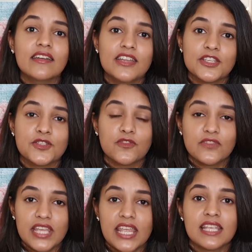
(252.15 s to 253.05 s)
list
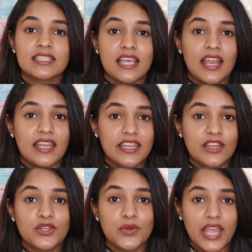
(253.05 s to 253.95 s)
of things that I
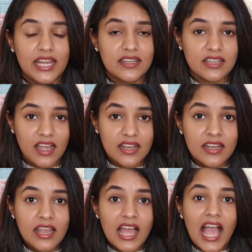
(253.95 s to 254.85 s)
needed to get done,